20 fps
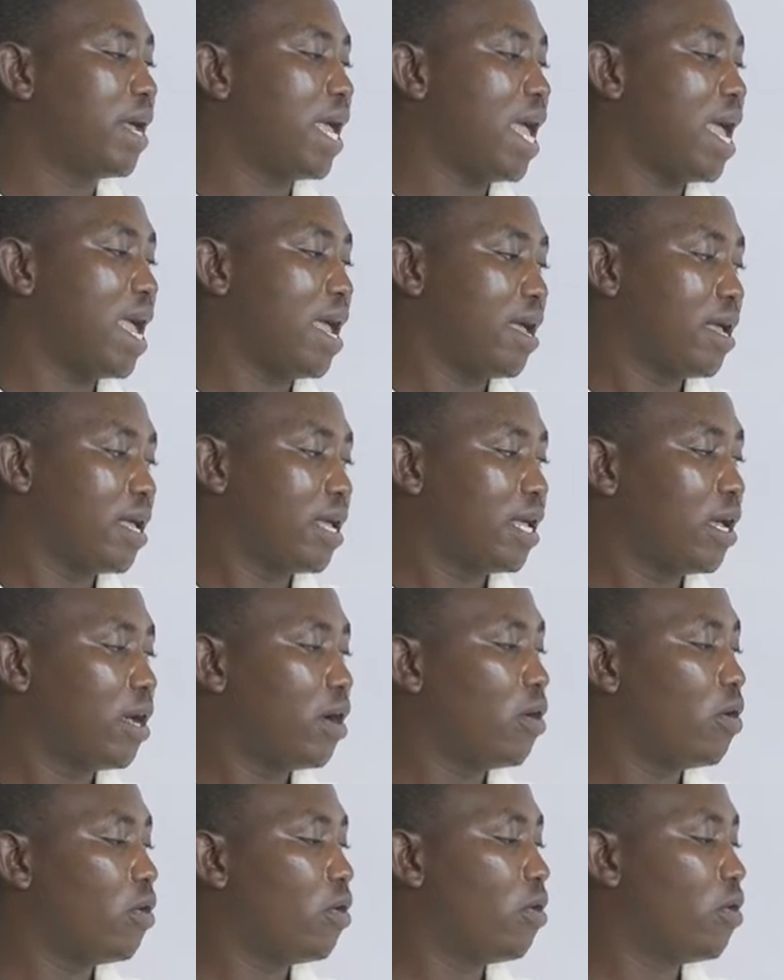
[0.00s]
A,
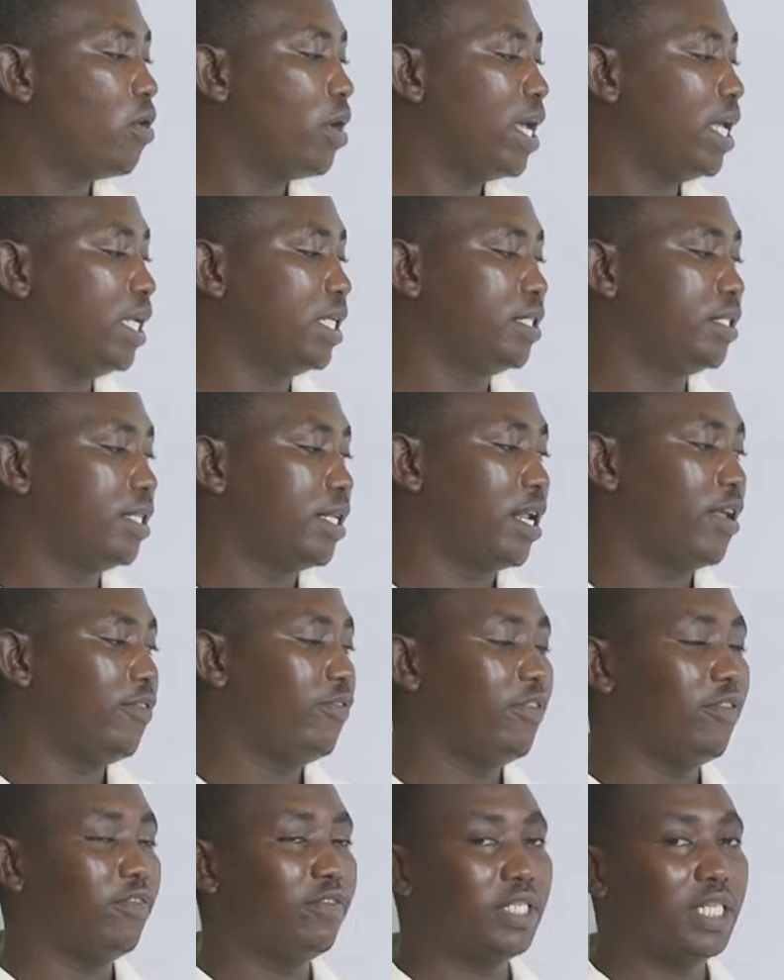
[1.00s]
O is
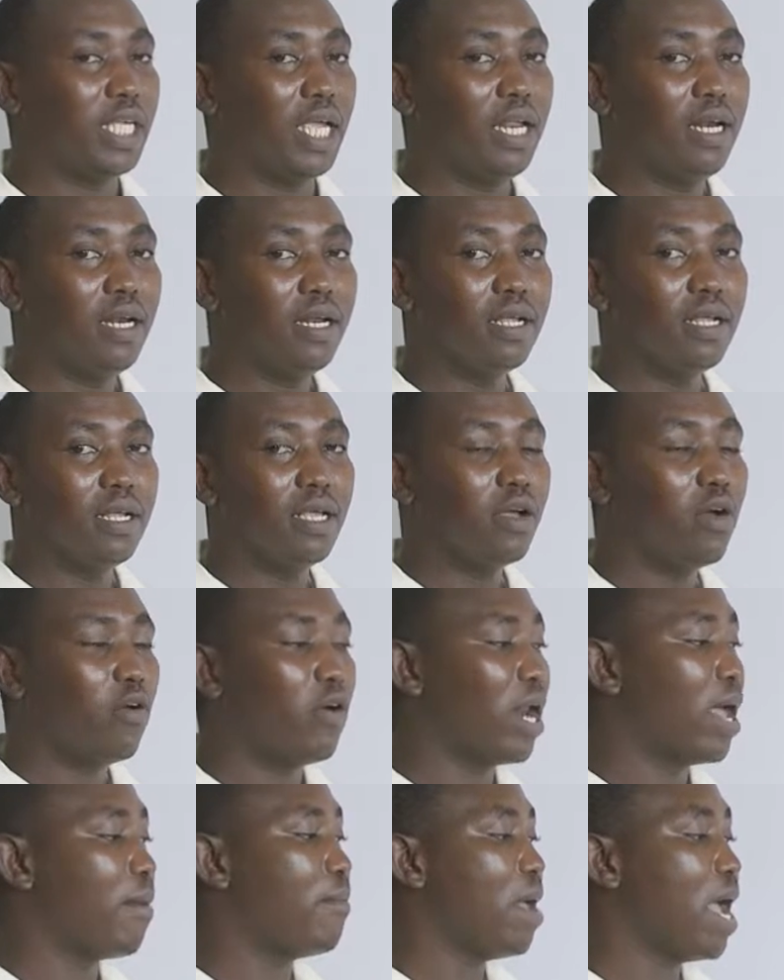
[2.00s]
315
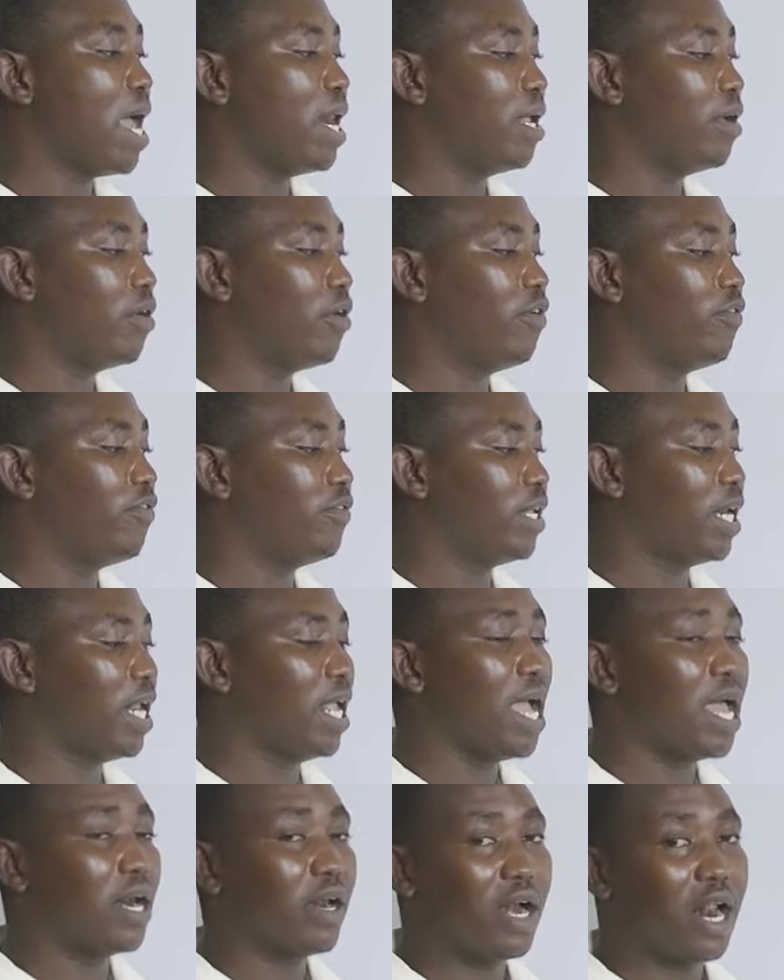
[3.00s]
on a bearing of
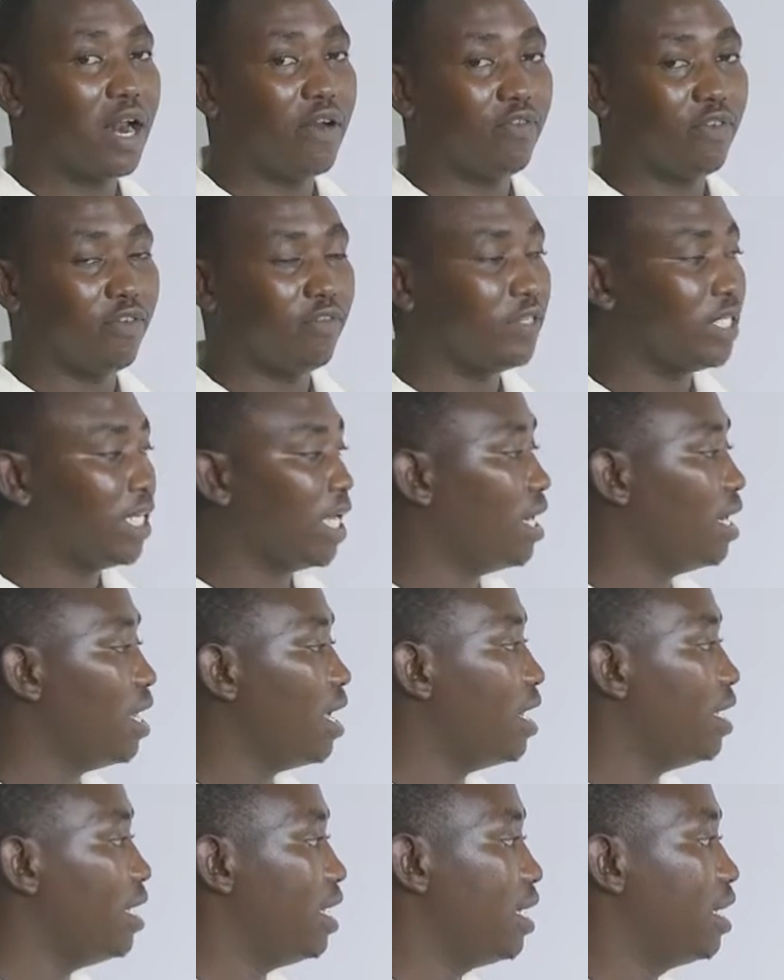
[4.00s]

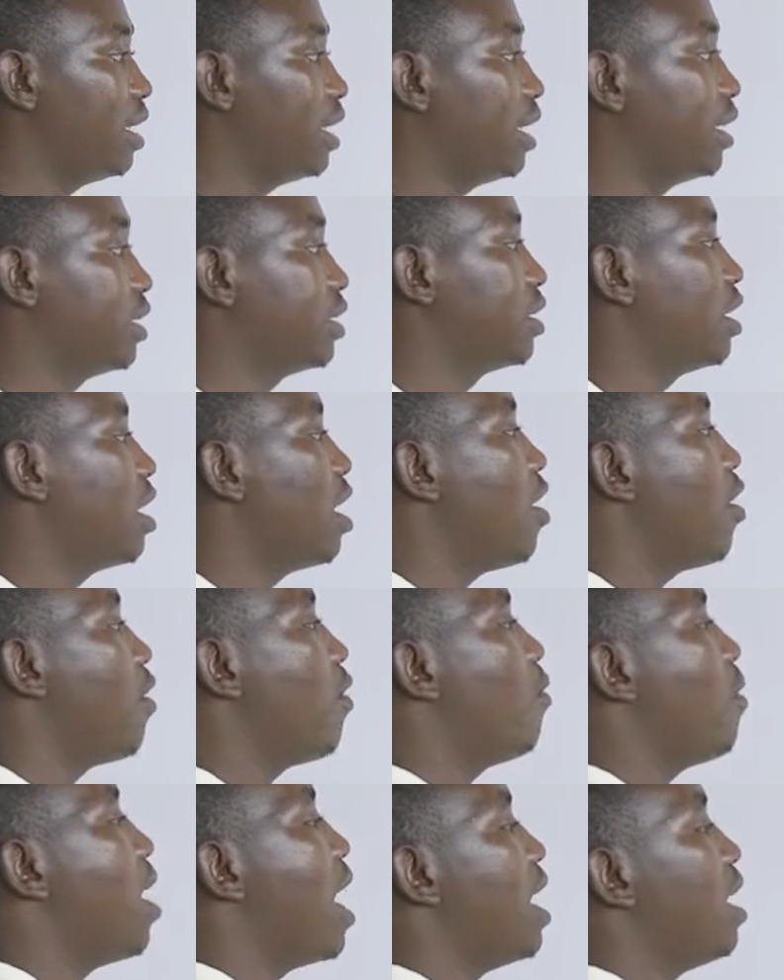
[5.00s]
315 degrees,
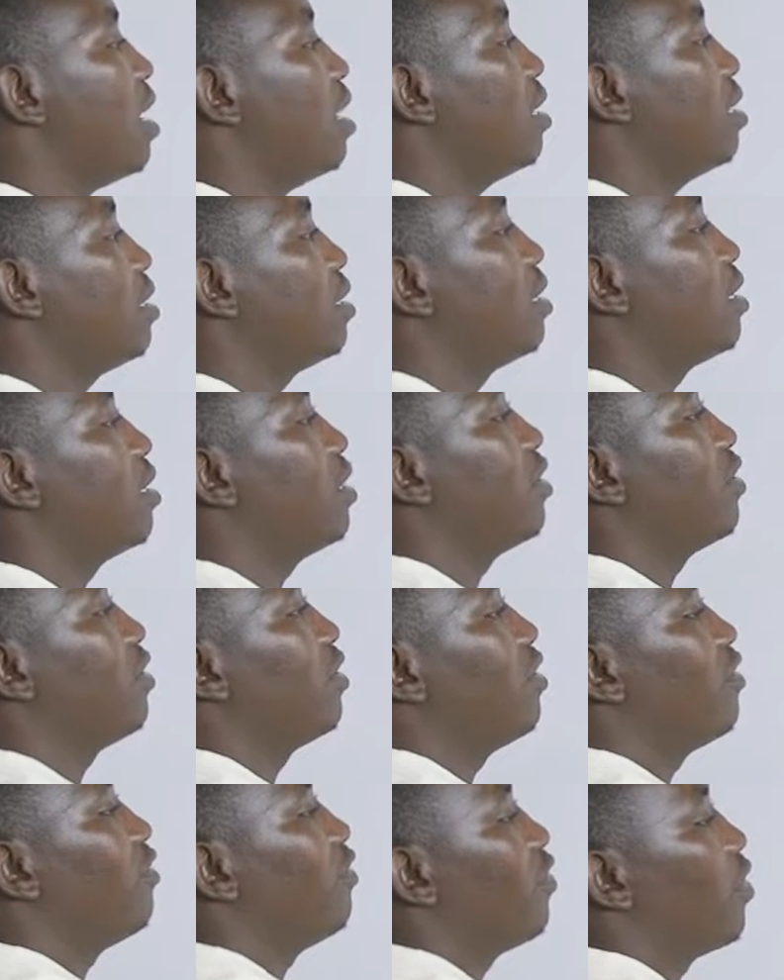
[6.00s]
while
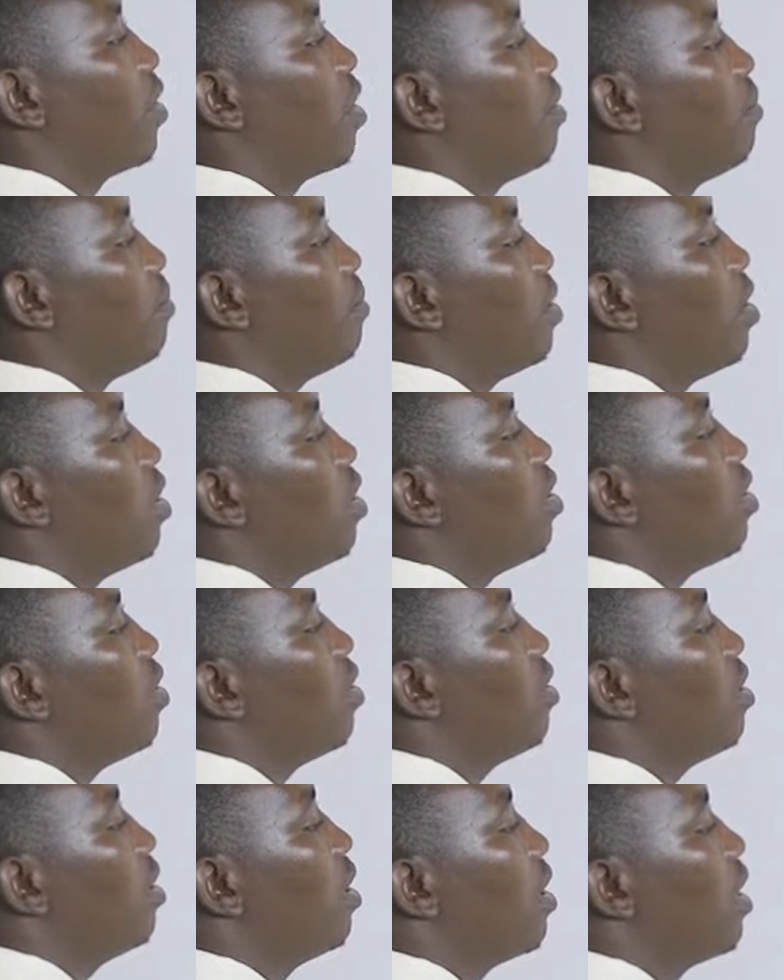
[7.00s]
from
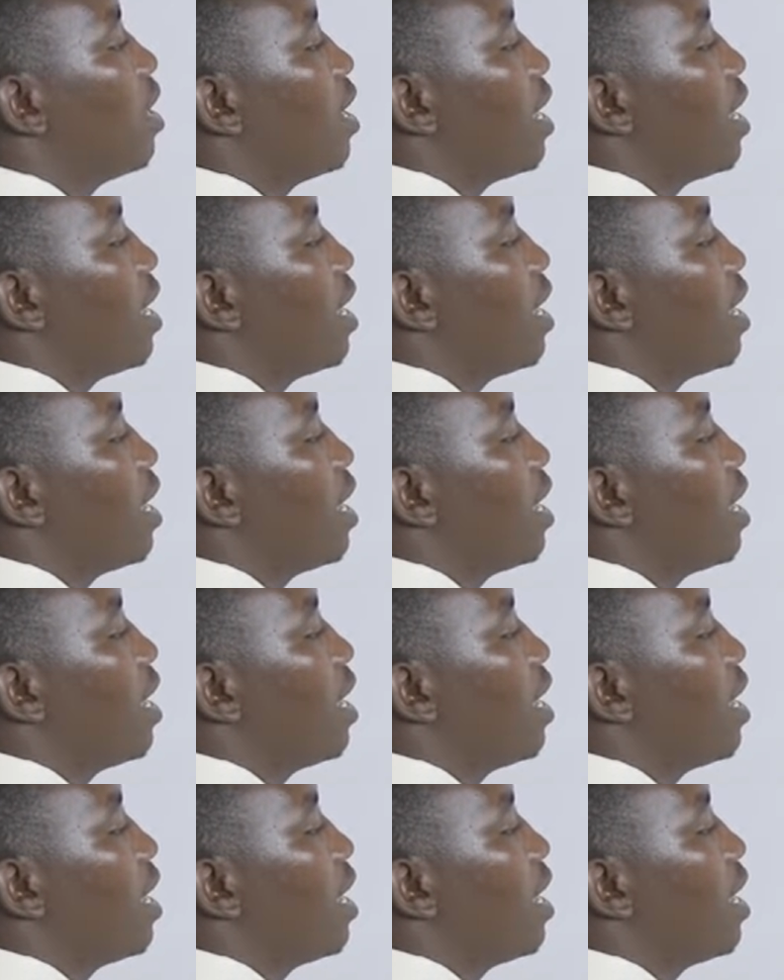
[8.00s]
O,